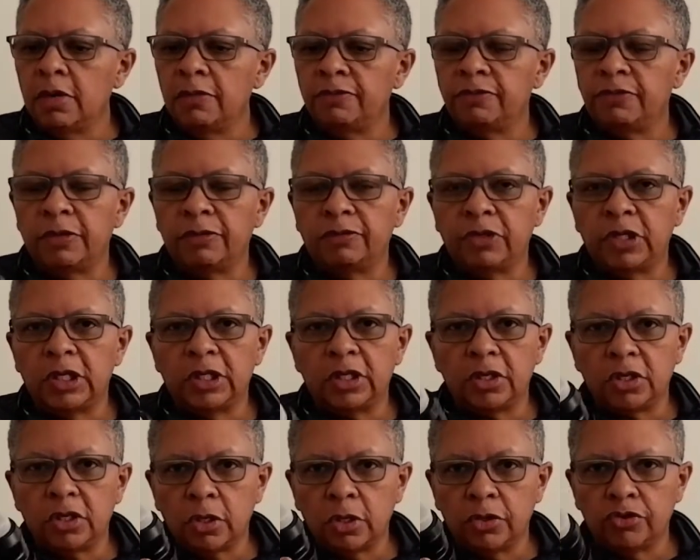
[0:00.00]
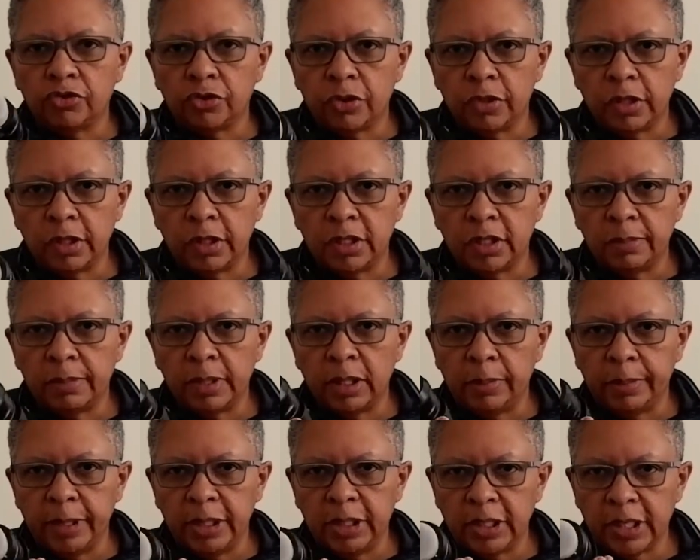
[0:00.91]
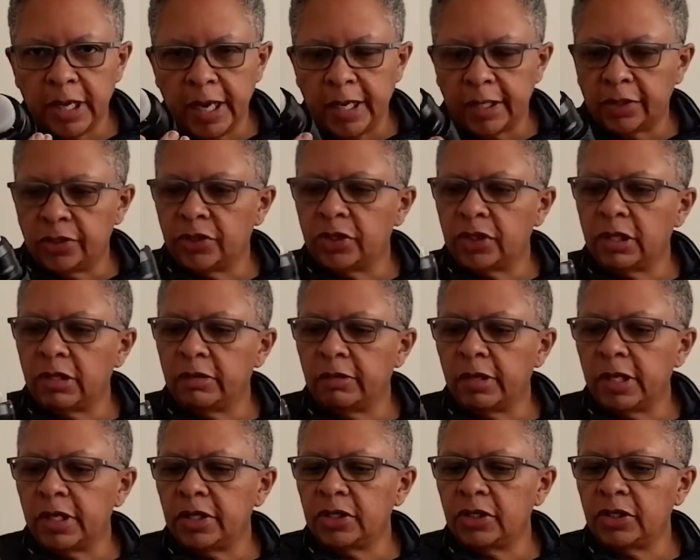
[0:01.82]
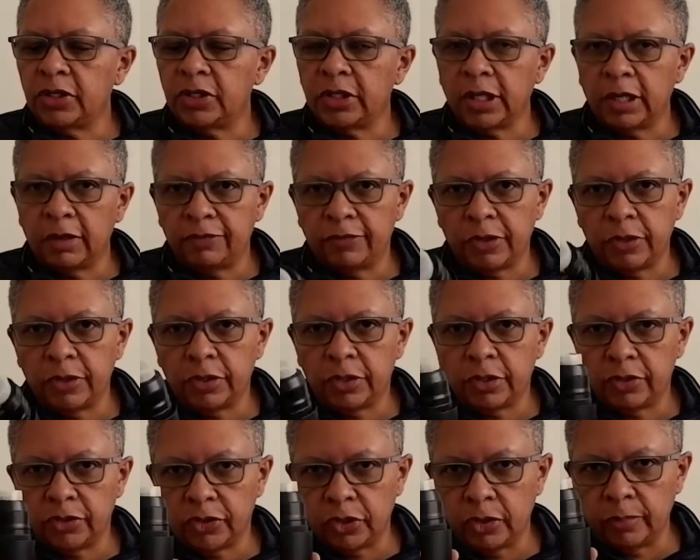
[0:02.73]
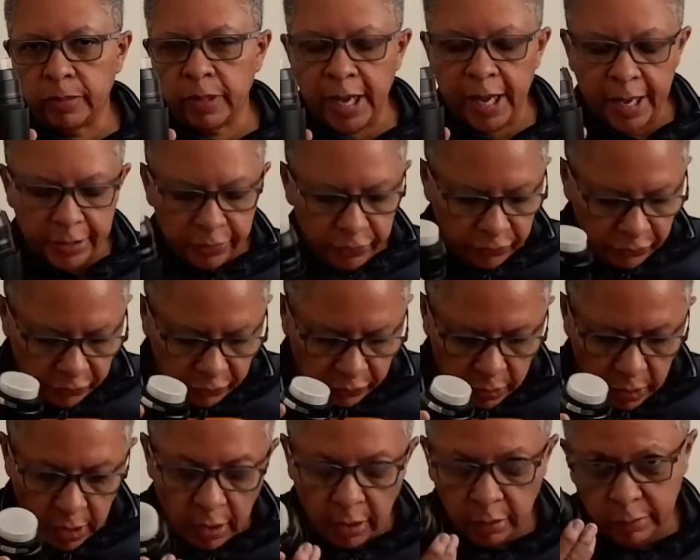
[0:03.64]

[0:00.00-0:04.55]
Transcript: 50 to 230mm X series telephoto zoom lens.